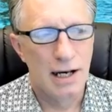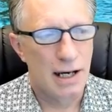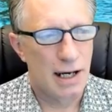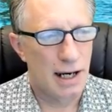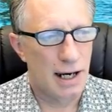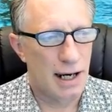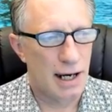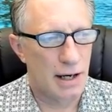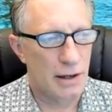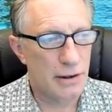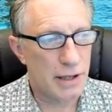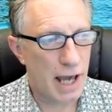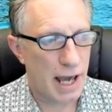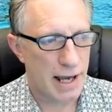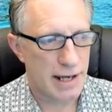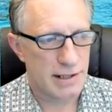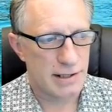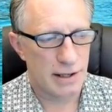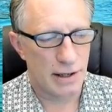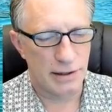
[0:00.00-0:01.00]
Uh,
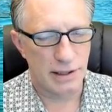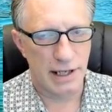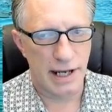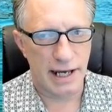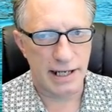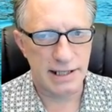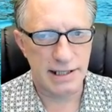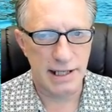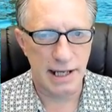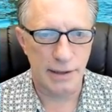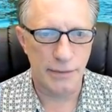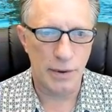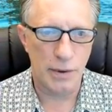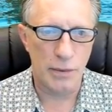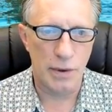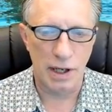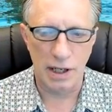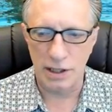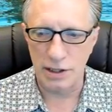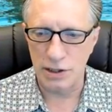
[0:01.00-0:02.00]
okay, so the next thing we
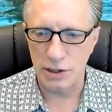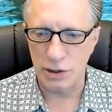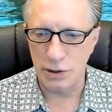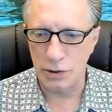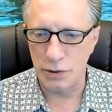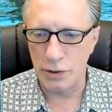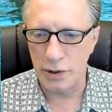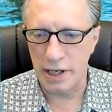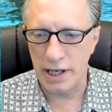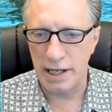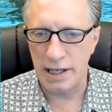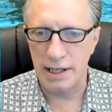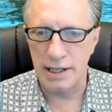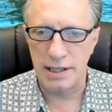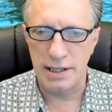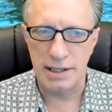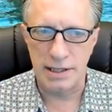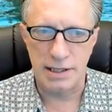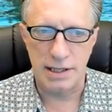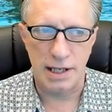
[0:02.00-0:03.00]
want to do
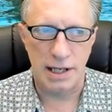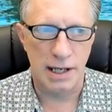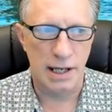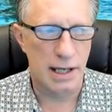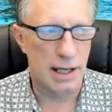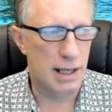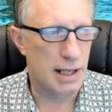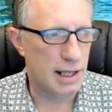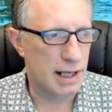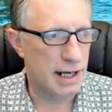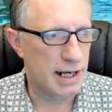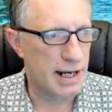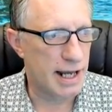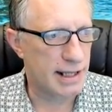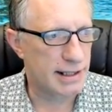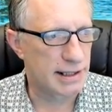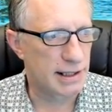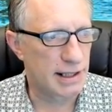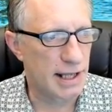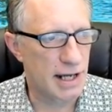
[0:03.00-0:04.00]
is uh,
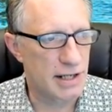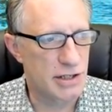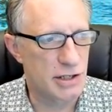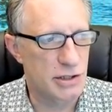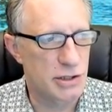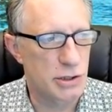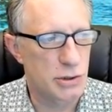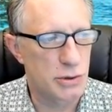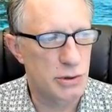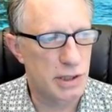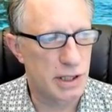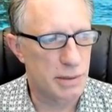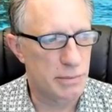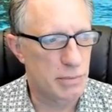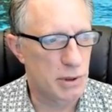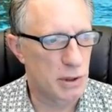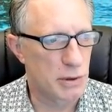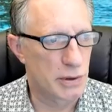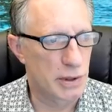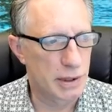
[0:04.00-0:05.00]
connect the Ledger to the
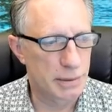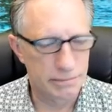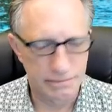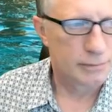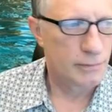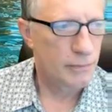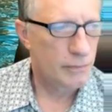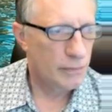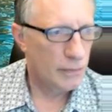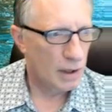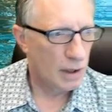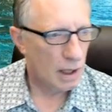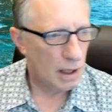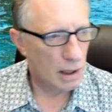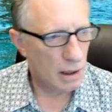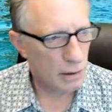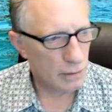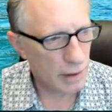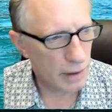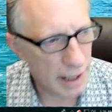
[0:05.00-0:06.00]
computer.
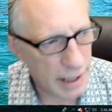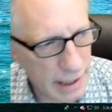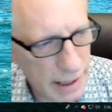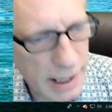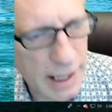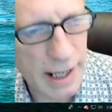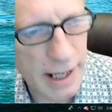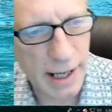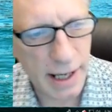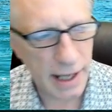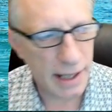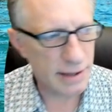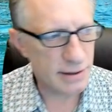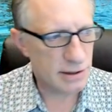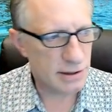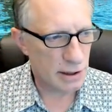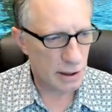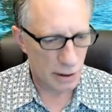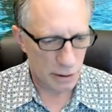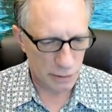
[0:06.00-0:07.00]
All right,
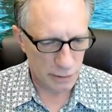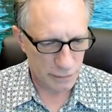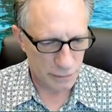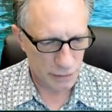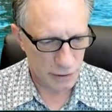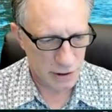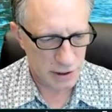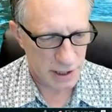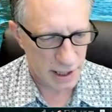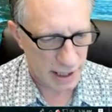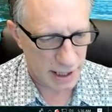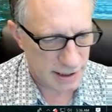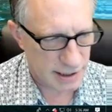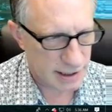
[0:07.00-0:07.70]
and so the first thing